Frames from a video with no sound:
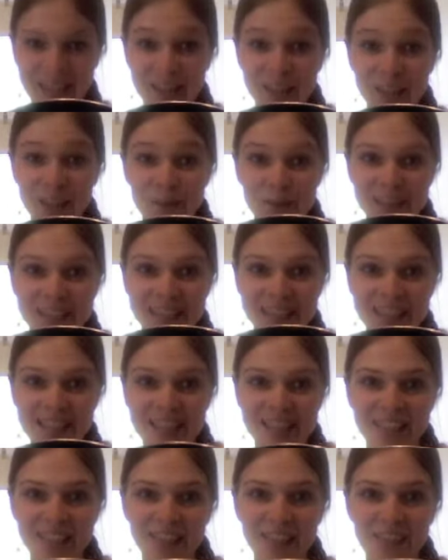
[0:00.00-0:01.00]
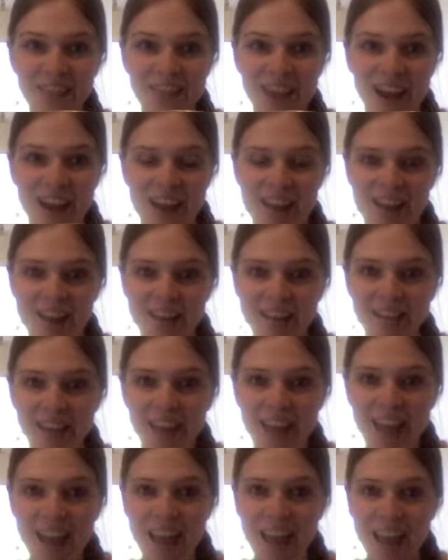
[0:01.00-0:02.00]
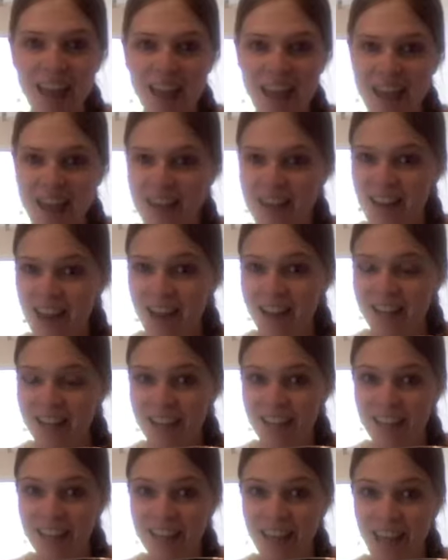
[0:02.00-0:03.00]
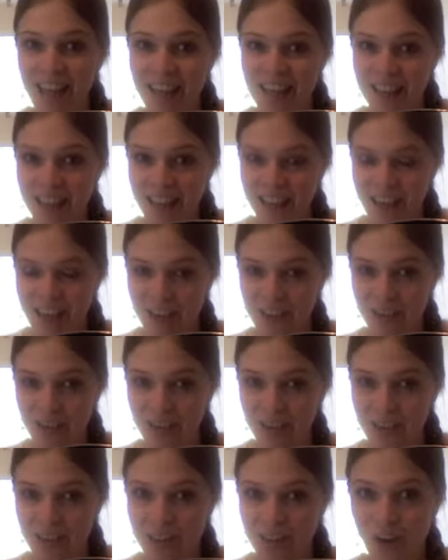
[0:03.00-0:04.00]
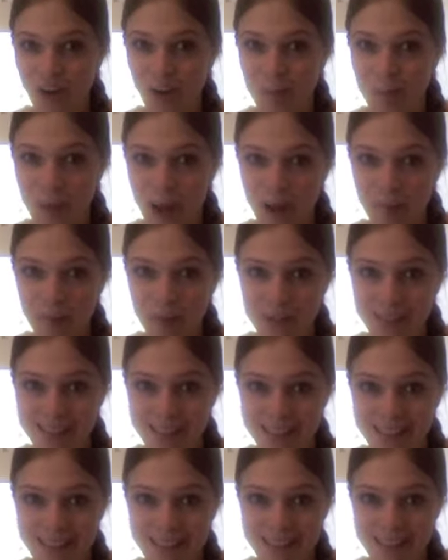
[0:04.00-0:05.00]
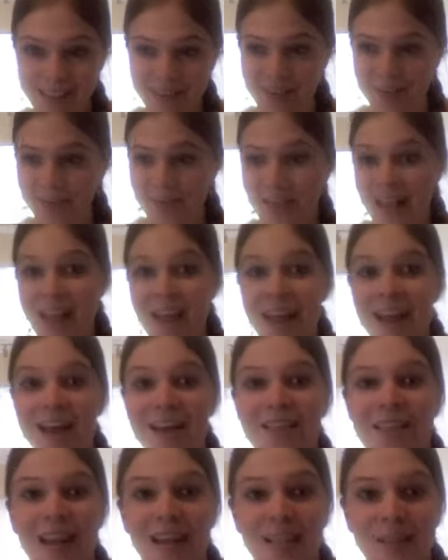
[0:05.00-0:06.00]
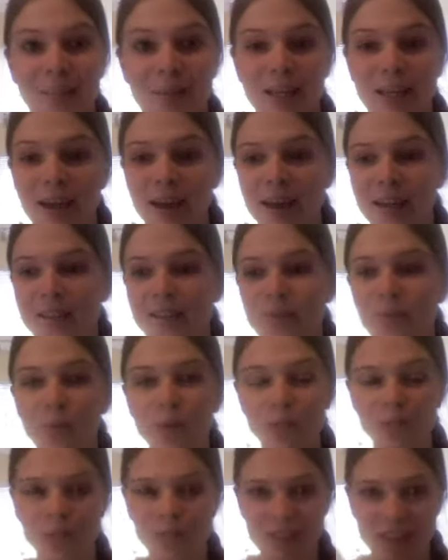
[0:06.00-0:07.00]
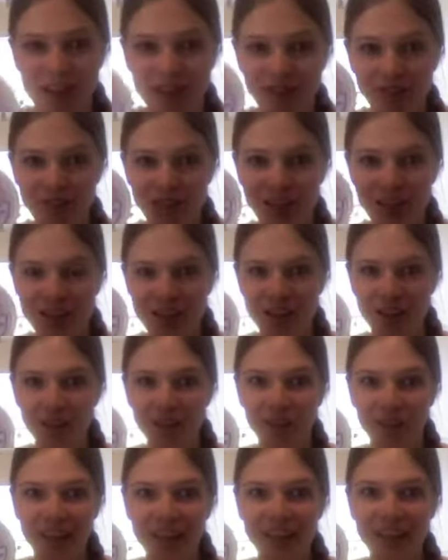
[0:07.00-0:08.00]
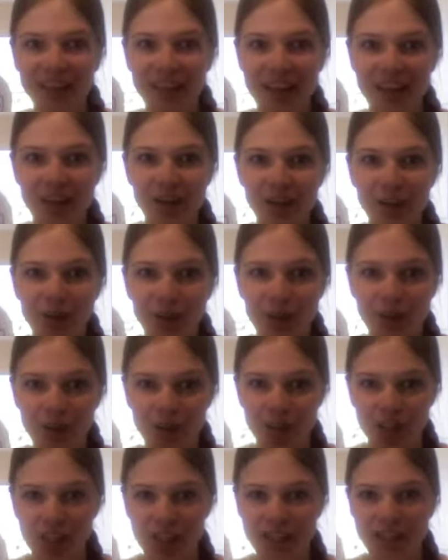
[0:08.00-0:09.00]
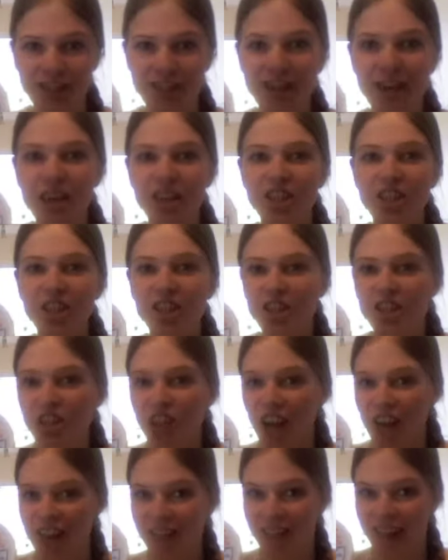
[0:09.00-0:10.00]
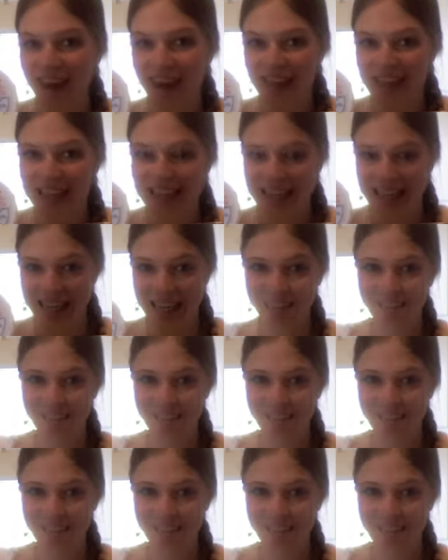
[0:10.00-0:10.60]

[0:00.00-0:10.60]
So my steaks are done, and I didn't need anything other than salt and pepper to season them, and that's because we're using Philadelphia light cream cheese, chive, and onion.